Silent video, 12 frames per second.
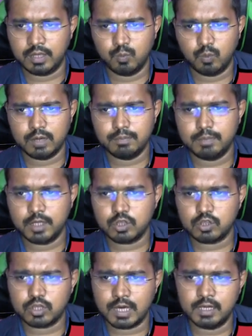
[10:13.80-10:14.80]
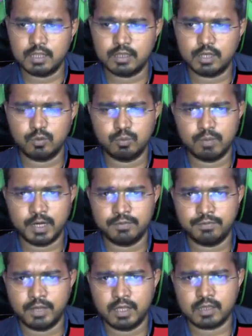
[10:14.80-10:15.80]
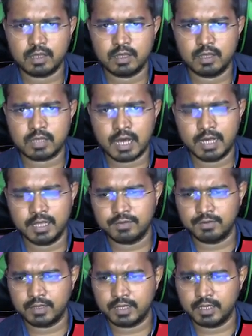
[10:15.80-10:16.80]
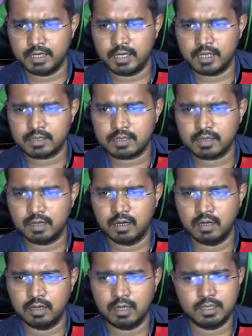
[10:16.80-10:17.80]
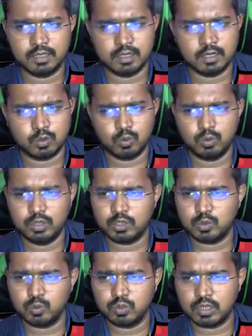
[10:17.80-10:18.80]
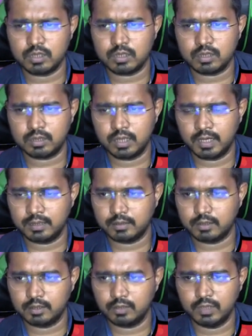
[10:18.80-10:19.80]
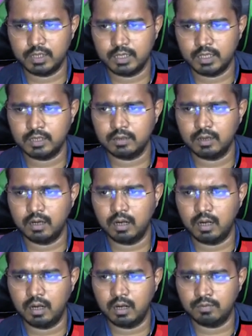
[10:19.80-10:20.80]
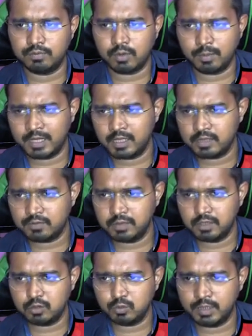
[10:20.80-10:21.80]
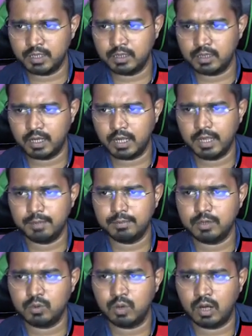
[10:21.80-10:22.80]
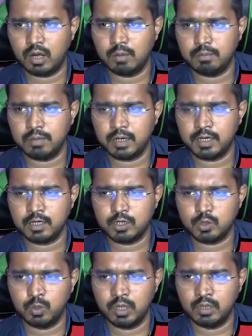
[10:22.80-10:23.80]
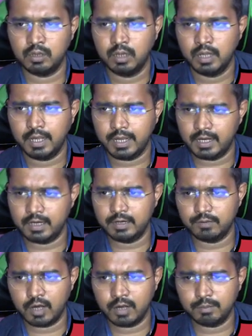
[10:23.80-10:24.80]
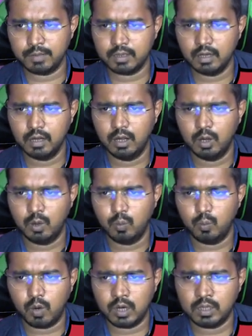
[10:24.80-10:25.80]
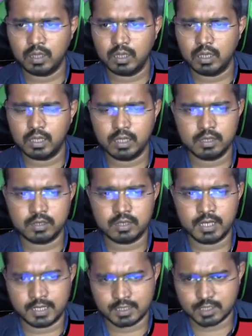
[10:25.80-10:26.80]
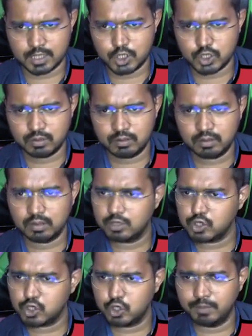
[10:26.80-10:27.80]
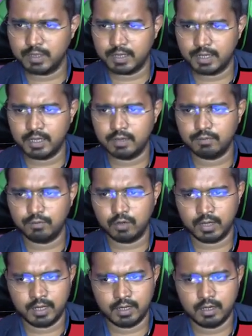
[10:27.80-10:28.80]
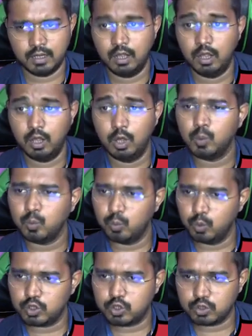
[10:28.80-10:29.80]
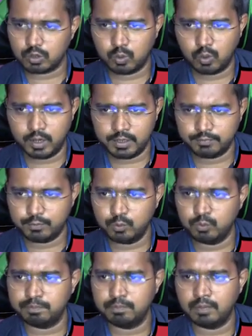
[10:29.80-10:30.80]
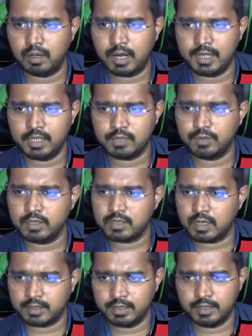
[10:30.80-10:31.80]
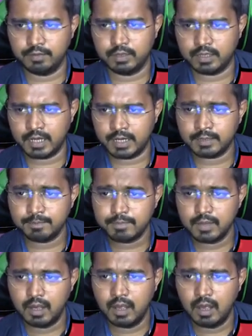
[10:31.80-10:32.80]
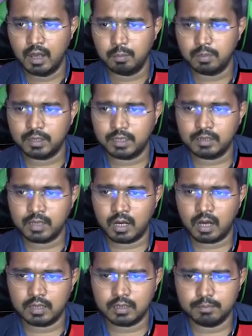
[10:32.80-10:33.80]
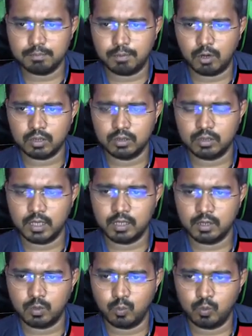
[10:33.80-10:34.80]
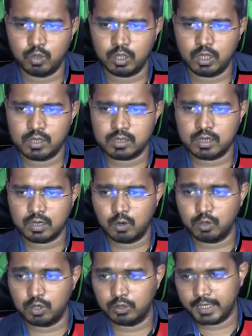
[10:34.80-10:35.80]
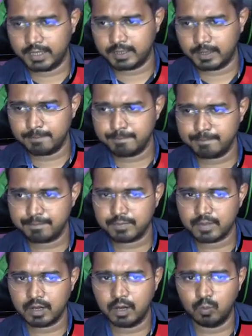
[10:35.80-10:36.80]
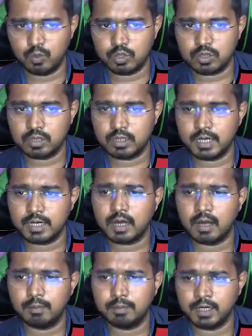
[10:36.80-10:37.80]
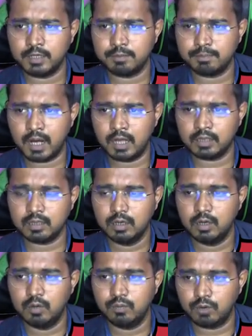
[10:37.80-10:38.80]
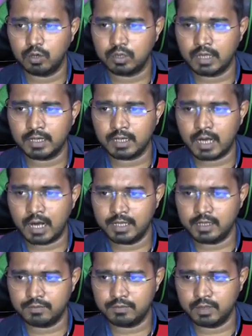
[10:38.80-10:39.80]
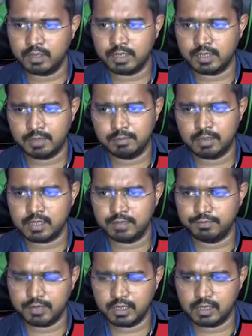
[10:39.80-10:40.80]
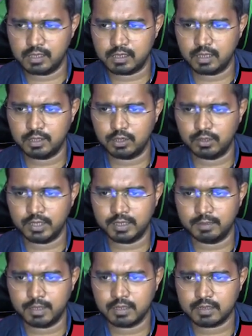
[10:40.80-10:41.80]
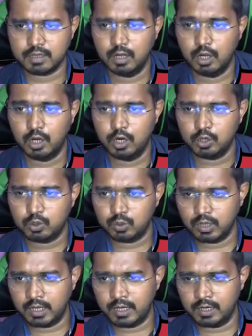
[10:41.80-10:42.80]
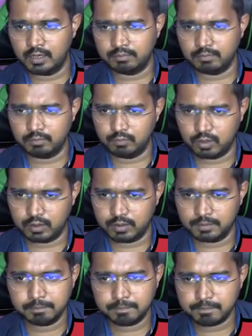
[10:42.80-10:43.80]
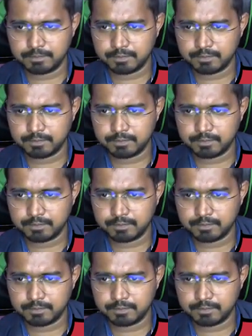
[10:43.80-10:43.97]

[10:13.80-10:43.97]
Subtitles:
then one major challenge that you might face is ISV readiness. And there are only two things that you will need from ISV to be able to upgrade to a AL environment. One is their extension should be ready for AL, which quite a few ISVs are ready with that. But then the other important thing is around your data, which is the data upgrade path for that ISV tables and fields in your database to the AL world.